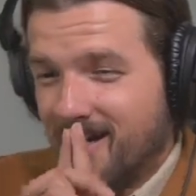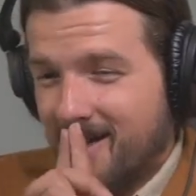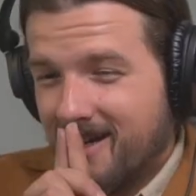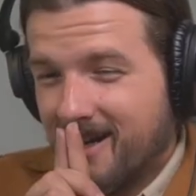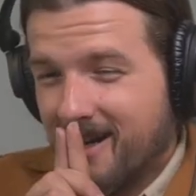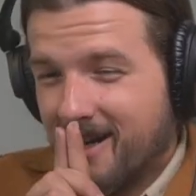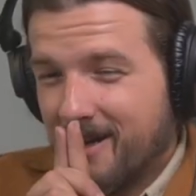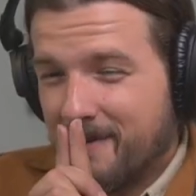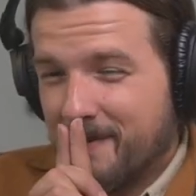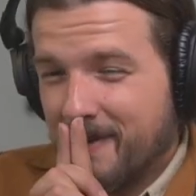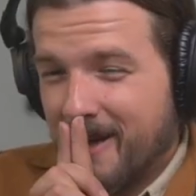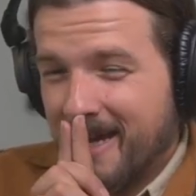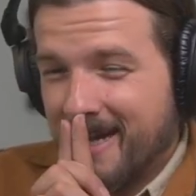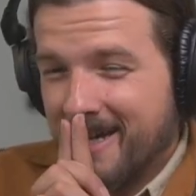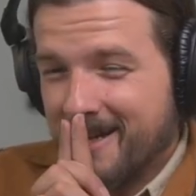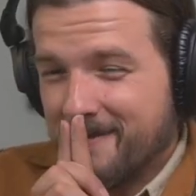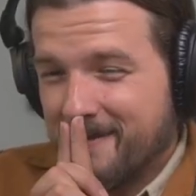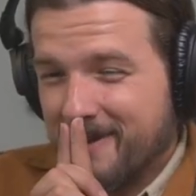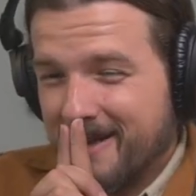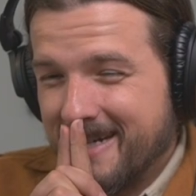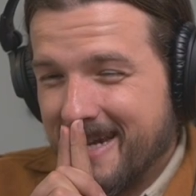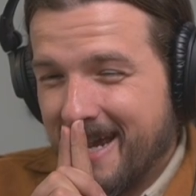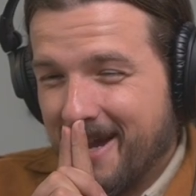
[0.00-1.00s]
Oh,
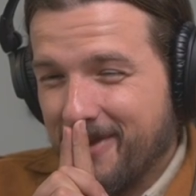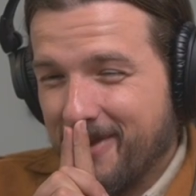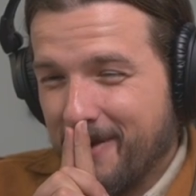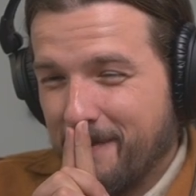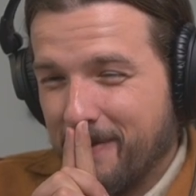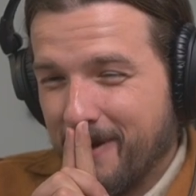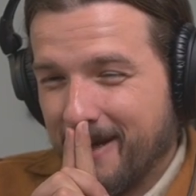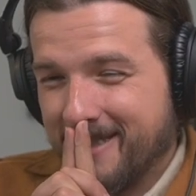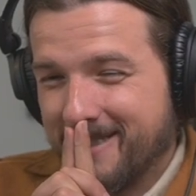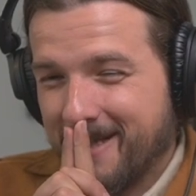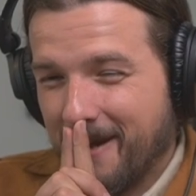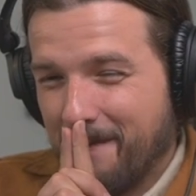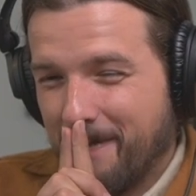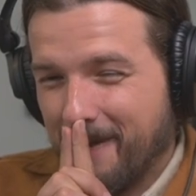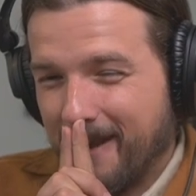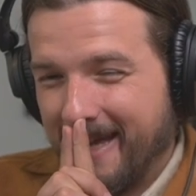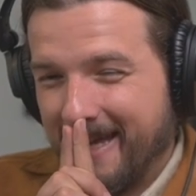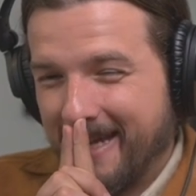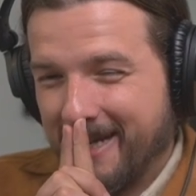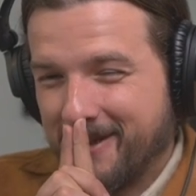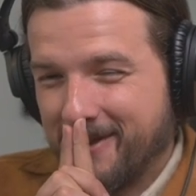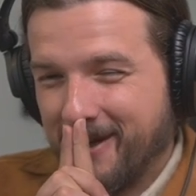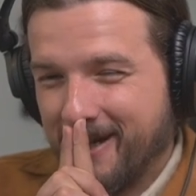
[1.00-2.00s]
man, but now that brings up a
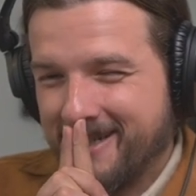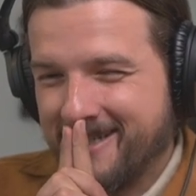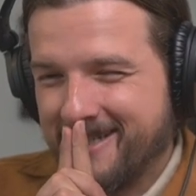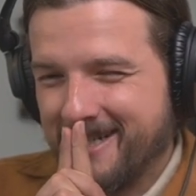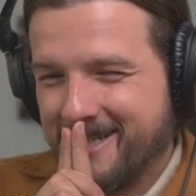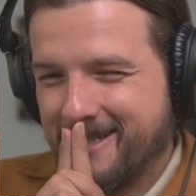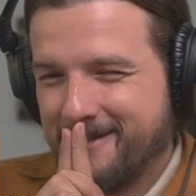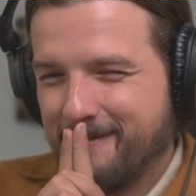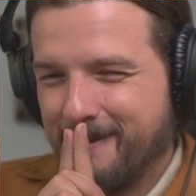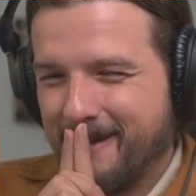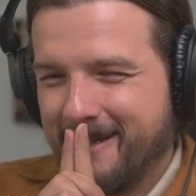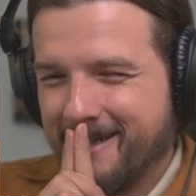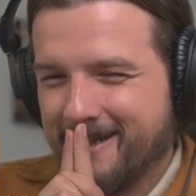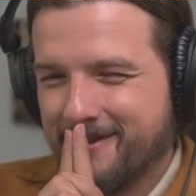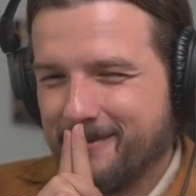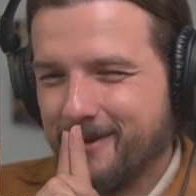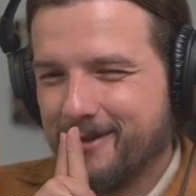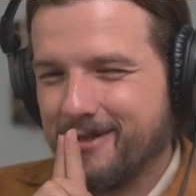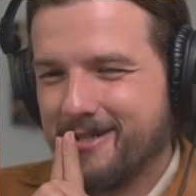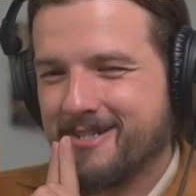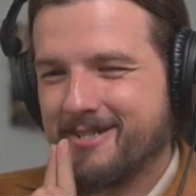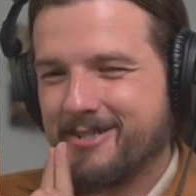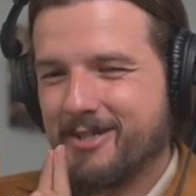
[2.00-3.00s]
lot of questions, because
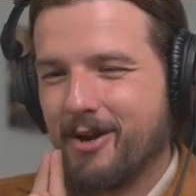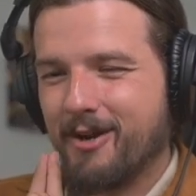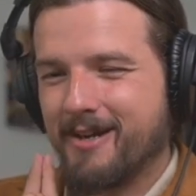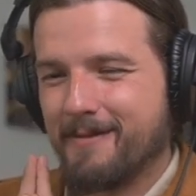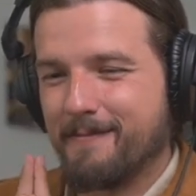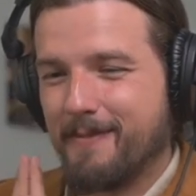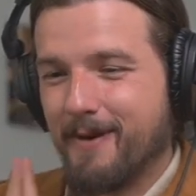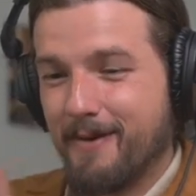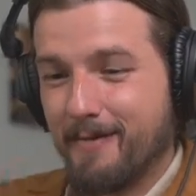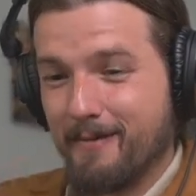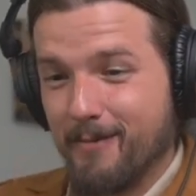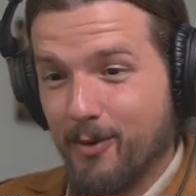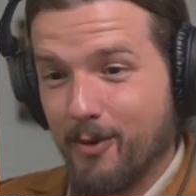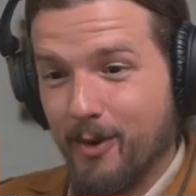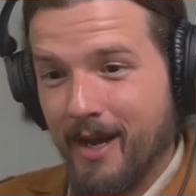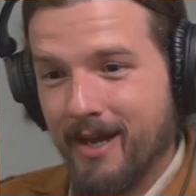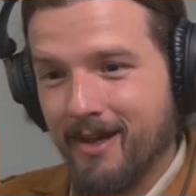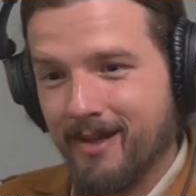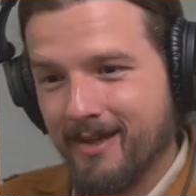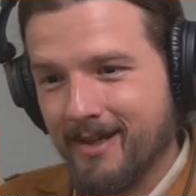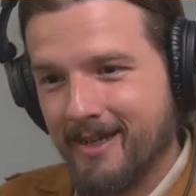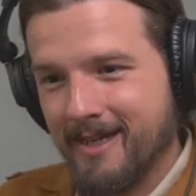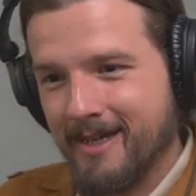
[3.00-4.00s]
we were just talking about
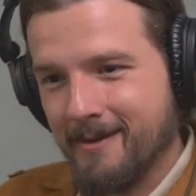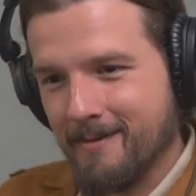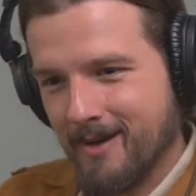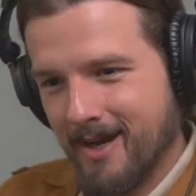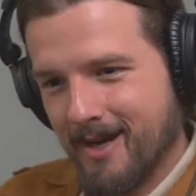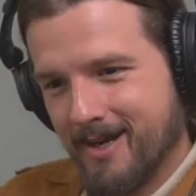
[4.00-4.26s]
morality,